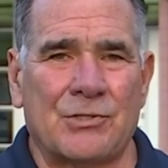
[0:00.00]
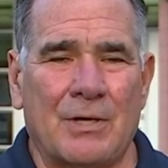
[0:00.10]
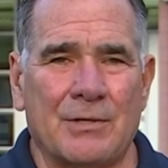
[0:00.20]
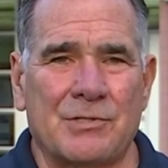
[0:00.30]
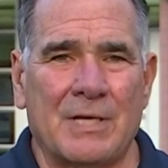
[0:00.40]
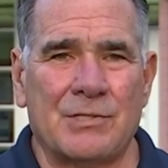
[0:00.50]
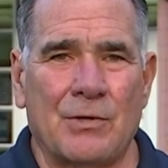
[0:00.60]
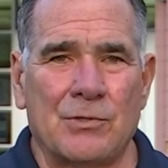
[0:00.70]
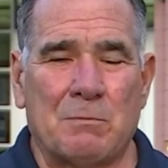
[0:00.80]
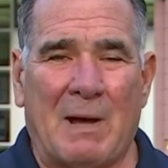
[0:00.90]
Saunders says
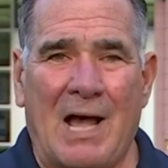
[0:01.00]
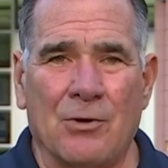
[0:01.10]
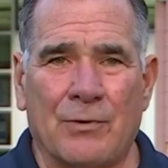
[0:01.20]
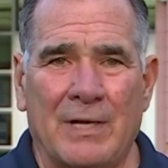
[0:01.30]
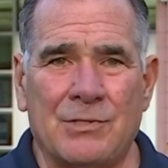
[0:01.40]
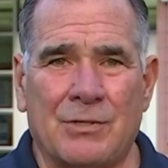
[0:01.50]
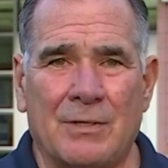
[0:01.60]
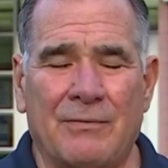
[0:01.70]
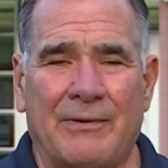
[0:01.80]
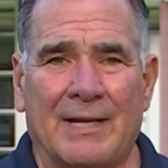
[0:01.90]
those boundaries
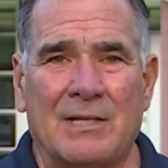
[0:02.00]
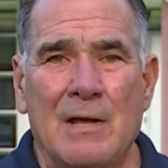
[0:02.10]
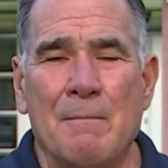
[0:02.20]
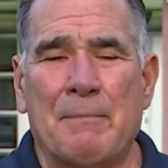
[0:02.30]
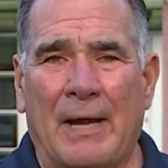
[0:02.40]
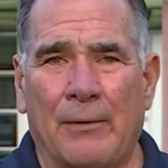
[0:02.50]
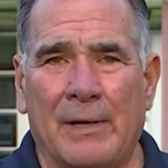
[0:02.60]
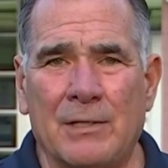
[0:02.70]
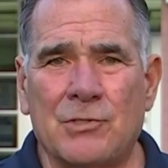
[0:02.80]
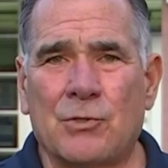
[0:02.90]
affect
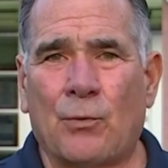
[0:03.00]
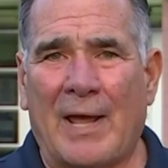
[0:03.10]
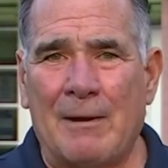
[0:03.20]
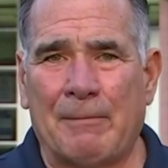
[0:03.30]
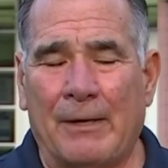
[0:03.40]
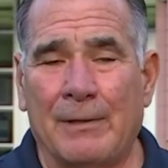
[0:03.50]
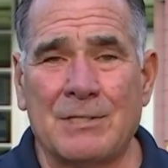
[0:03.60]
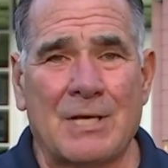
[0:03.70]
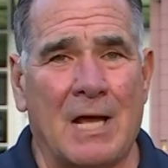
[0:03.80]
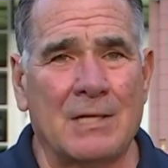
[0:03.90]
parents,
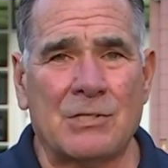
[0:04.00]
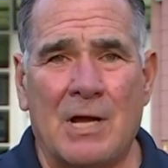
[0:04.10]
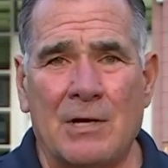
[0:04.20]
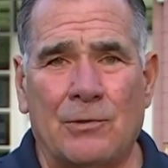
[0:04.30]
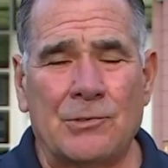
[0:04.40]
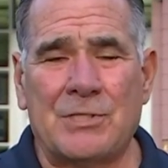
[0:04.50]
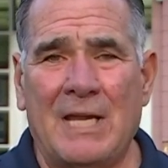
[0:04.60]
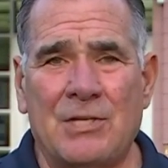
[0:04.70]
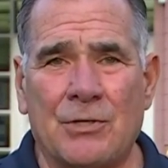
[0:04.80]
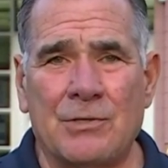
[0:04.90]
grandparents, aunts, uncles,
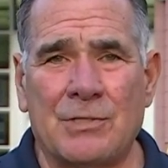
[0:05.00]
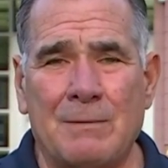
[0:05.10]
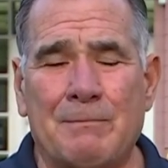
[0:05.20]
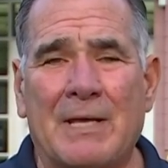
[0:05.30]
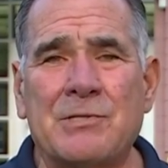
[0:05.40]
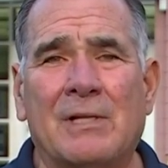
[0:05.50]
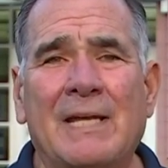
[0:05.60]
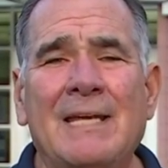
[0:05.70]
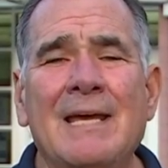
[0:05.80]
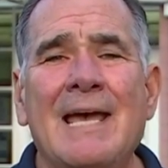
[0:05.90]
teachers, and
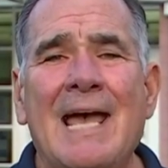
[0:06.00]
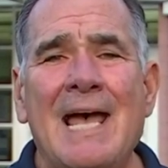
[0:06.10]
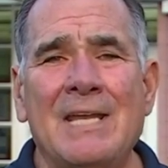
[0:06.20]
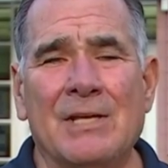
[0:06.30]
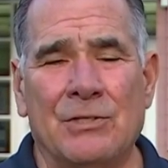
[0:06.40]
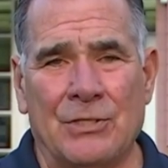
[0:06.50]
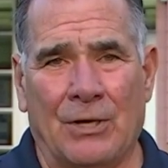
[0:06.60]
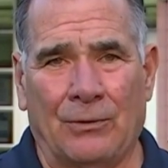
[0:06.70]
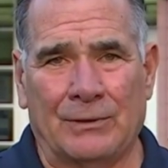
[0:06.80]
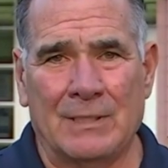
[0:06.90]
basically any
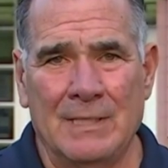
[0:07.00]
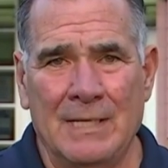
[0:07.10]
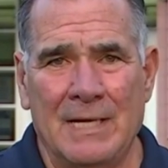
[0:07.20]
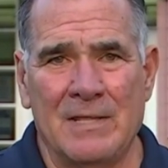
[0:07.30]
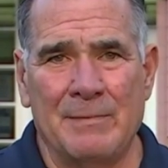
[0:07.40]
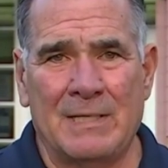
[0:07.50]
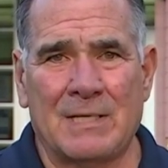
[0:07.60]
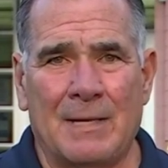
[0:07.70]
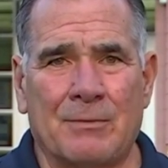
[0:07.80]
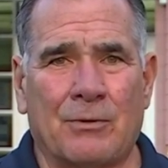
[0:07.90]
adult. In the
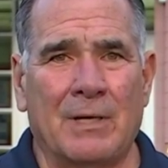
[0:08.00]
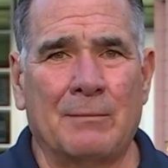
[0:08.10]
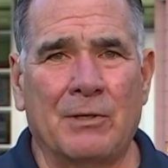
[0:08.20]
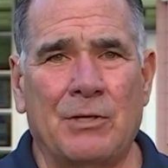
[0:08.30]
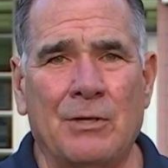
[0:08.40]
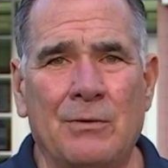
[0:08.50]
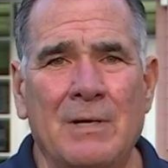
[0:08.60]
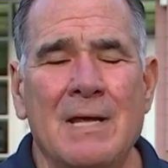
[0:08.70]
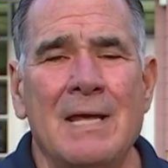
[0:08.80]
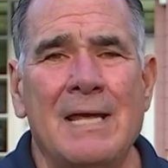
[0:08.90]
meantime, Craig McHugh,
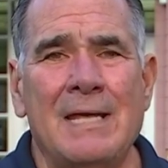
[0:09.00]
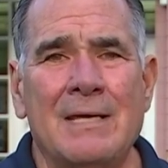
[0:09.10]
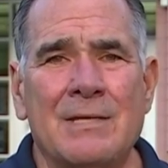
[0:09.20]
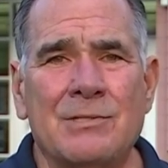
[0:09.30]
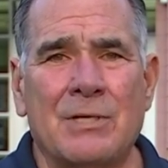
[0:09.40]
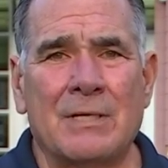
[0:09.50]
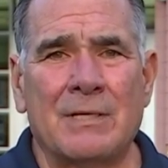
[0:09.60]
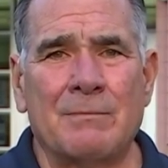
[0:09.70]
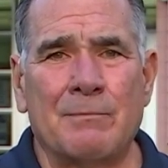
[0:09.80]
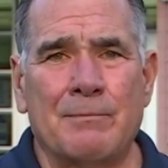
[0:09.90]
he is
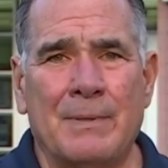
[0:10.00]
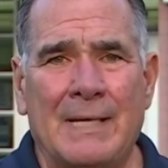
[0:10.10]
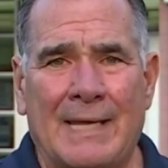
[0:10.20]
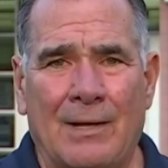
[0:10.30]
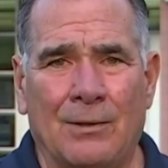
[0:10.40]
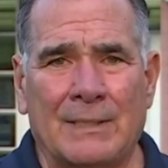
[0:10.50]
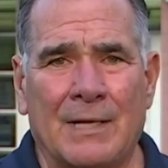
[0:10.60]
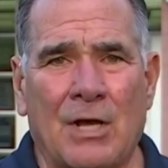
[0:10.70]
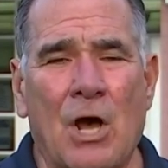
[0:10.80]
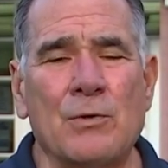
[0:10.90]
uh, being held
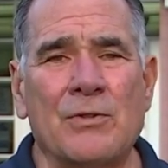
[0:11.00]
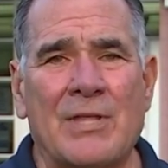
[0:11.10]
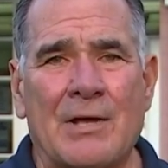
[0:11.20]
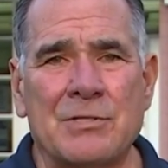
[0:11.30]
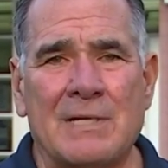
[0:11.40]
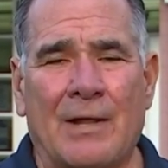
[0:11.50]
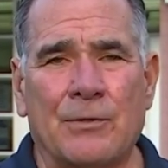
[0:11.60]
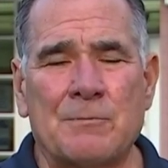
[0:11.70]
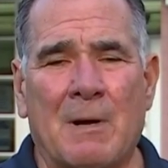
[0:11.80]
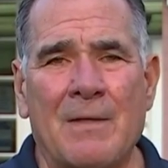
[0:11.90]
on a
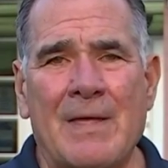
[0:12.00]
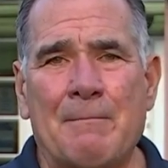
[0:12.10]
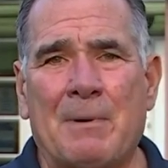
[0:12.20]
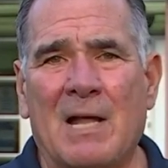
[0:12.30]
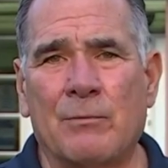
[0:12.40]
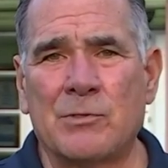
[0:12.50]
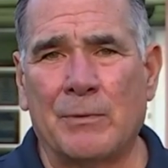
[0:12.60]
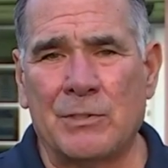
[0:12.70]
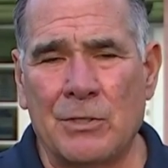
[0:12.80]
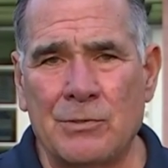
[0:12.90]
$100,000 bond. That bond was
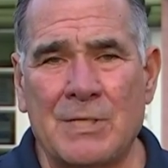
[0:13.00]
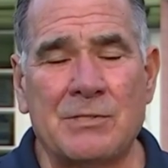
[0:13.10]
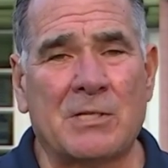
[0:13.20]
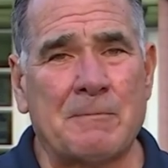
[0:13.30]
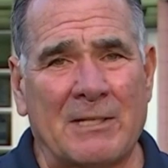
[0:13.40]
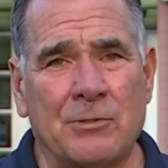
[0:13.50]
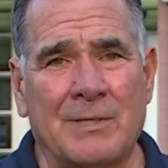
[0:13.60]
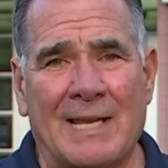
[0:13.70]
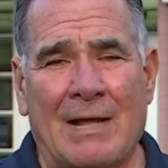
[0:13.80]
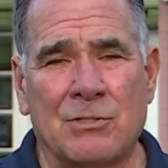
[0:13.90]
reduced. He's expected
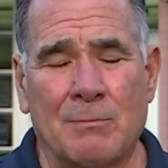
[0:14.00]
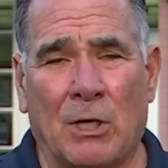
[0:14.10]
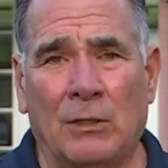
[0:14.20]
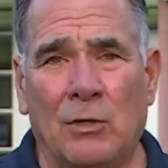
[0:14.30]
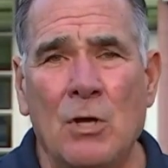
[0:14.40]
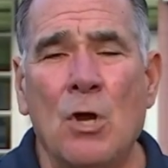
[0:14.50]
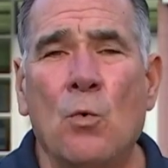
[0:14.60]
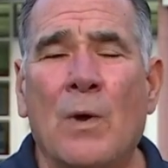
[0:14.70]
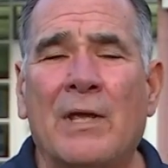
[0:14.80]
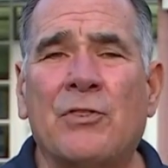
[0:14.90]
to get out tomorrow
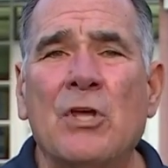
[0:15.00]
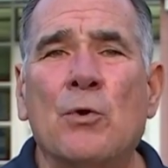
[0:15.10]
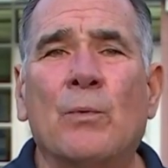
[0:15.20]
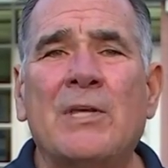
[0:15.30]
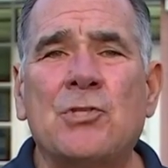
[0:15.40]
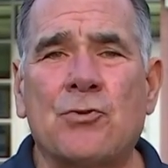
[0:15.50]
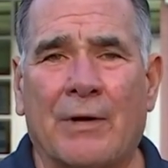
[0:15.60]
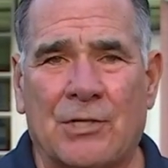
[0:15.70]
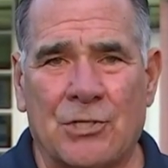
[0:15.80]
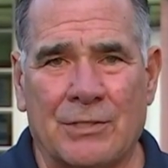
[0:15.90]
with
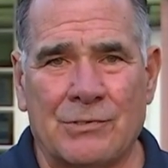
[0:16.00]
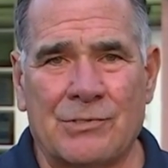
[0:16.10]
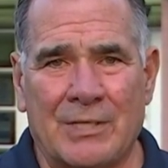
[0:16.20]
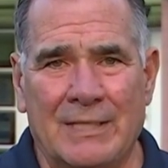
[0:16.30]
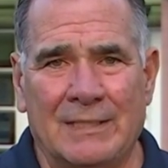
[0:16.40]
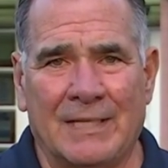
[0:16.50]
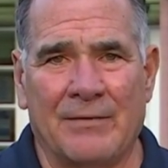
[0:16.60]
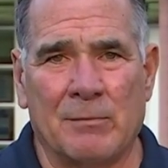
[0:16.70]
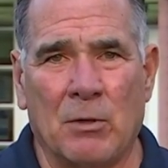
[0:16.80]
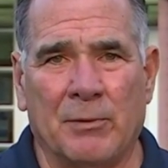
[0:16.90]
restrictions.
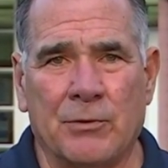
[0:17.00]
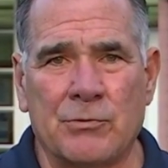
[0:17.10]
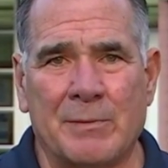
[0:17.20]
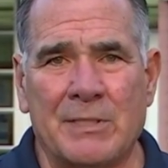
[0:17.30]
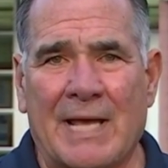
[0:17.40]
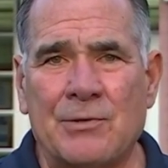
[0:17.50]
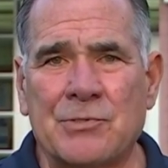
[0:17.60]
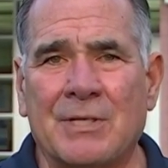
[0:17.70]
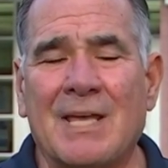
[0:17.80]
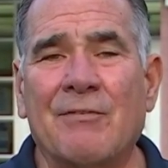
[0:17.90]
Live the mobile newsroom in
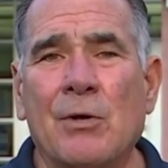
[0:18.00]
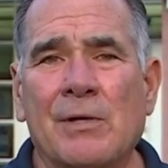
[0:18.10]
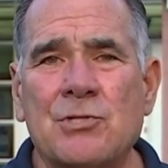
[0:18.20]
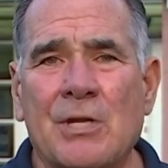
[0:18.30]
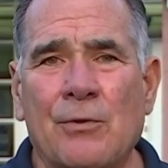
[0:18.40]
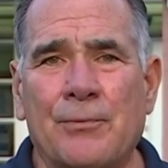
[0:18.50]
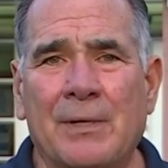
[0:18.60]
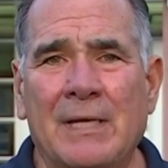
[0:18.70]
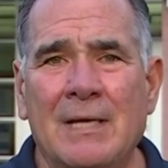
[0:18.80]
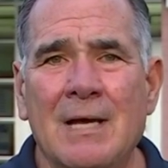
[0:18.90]
Danielson, Kevin Hogan, Channel
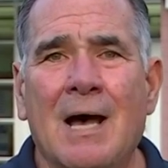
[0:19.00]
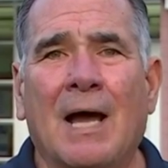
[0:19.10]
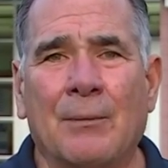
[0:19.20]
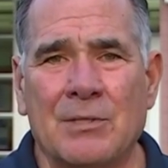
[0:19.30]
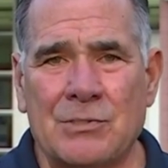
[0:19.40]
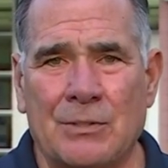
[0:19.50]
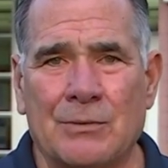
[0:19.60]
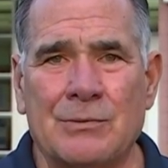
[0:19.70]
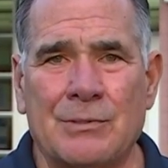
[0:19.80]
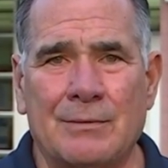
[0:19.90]
3, Eyewitness News.